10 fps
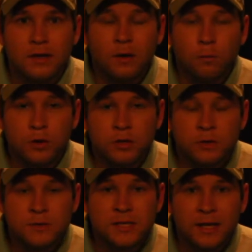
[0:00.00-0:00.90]
Now we're
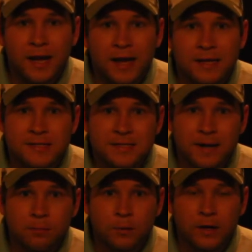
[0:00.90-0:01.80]
using a
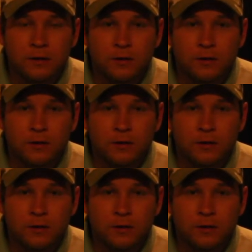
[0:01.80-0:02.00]
separate